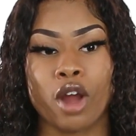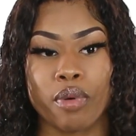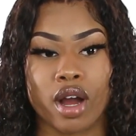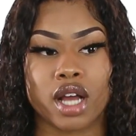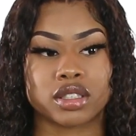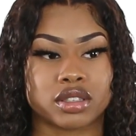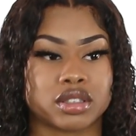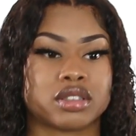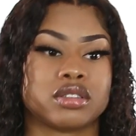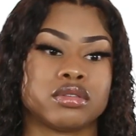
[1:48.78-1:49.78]
No
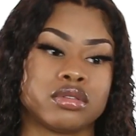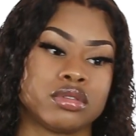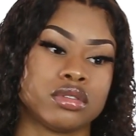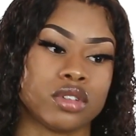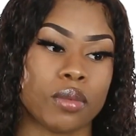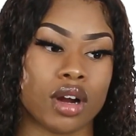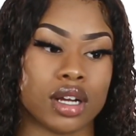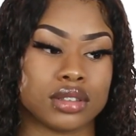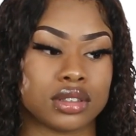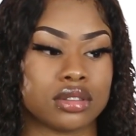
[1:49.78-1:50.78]
parts. No
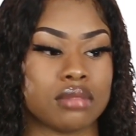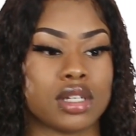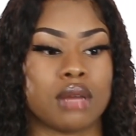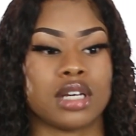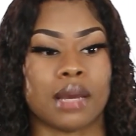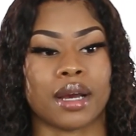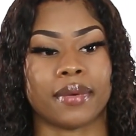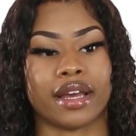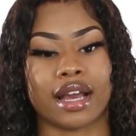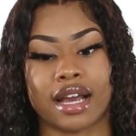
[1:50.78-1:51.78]
parts. I mean, I'm gonna get my
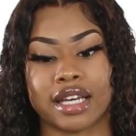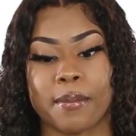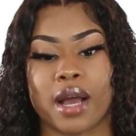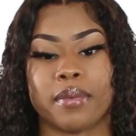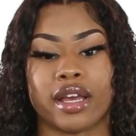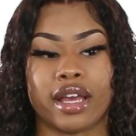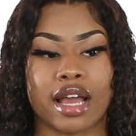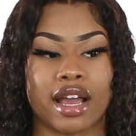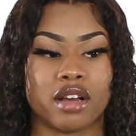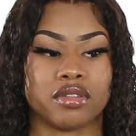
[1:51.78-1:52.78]
bag I get my bag,
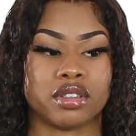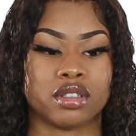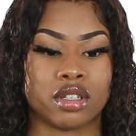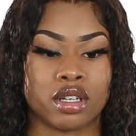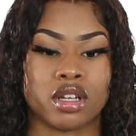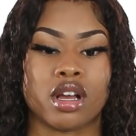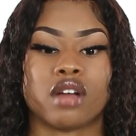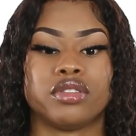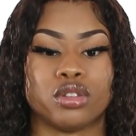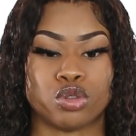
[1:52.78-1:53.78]
however I
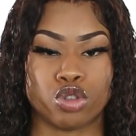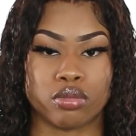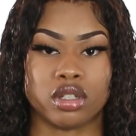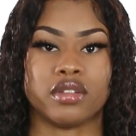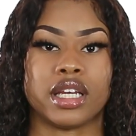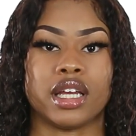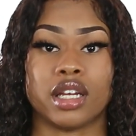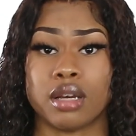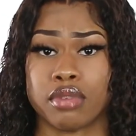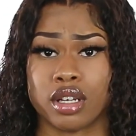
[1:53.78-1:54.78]
feel suitable of
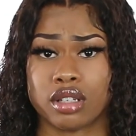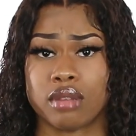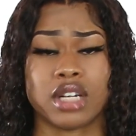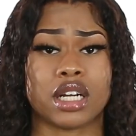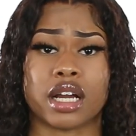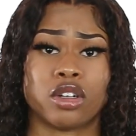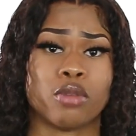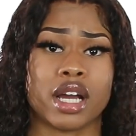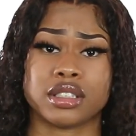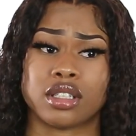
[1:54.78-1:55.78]
getting it, but I'm not knocking
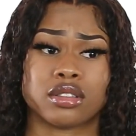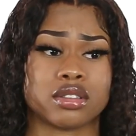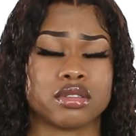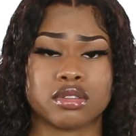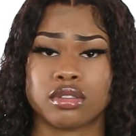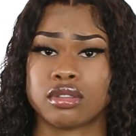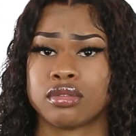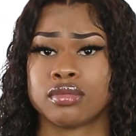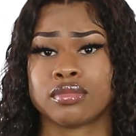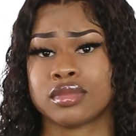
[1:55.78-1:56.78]
nobody's hustle.
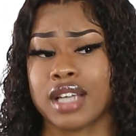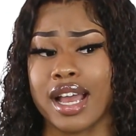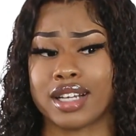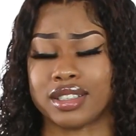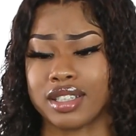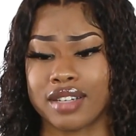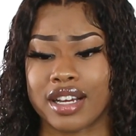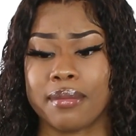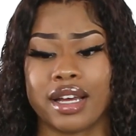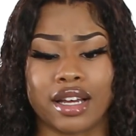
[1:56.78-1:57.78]
I actually love it.
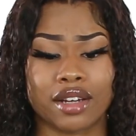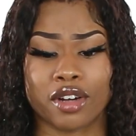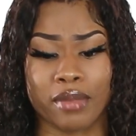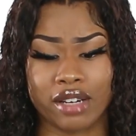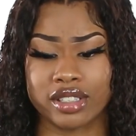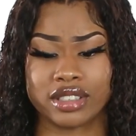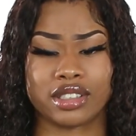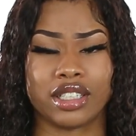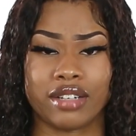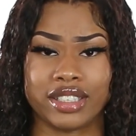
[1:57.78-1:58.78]
I might got to make one just
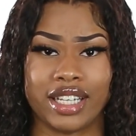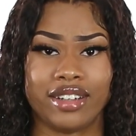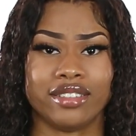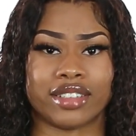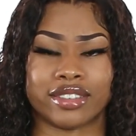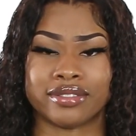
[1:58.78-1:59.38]
to look at what y'all doing.